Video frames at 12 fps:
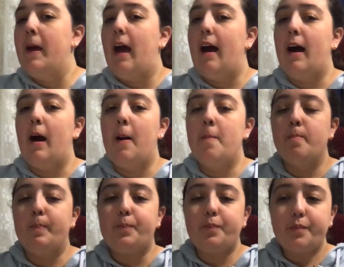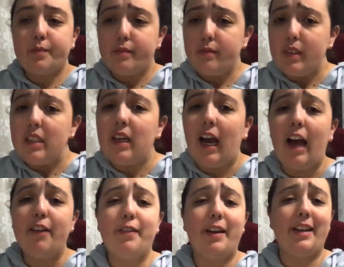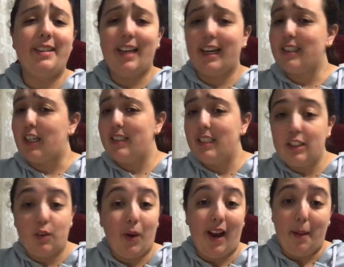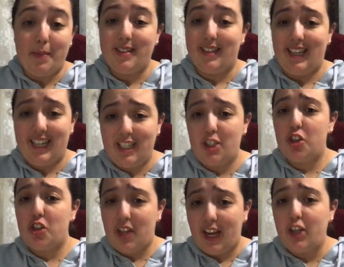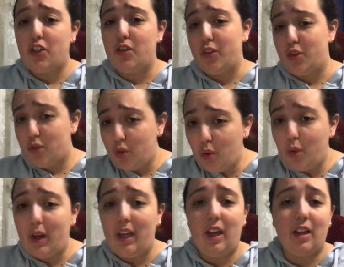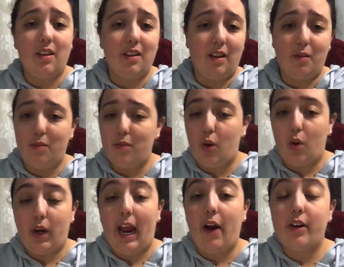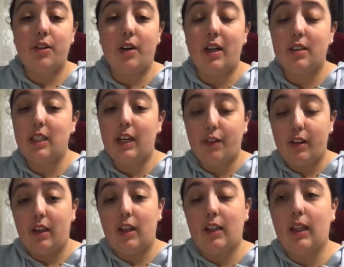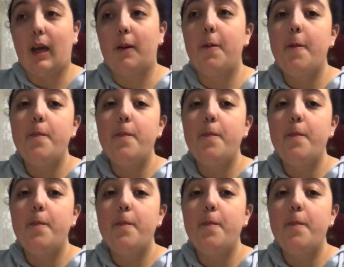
have exact ideas of what happens at each stage of the story and character arcs and everything like that.